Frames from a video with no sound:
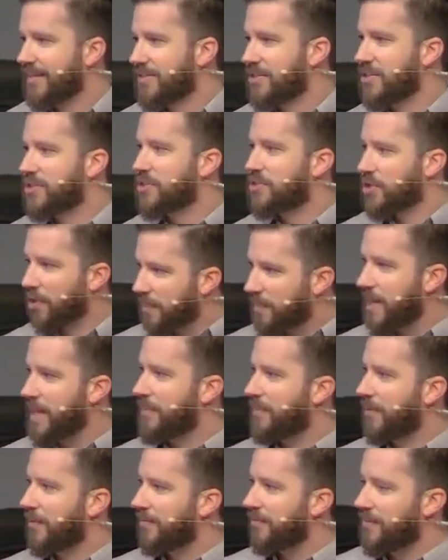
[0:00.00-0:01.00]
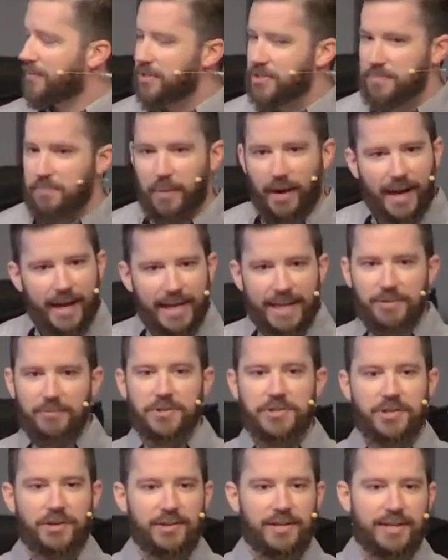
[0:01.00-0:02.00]
to deter people from just buying and
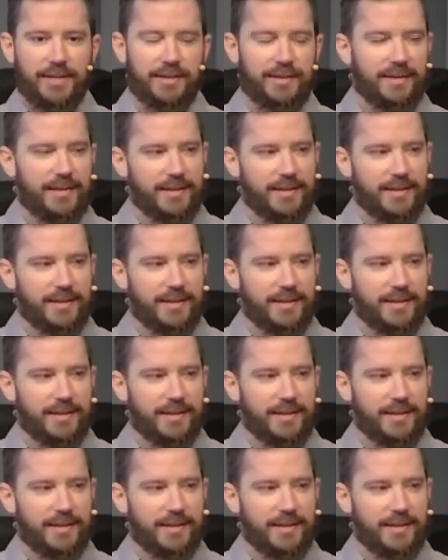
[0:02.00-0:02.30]
returning.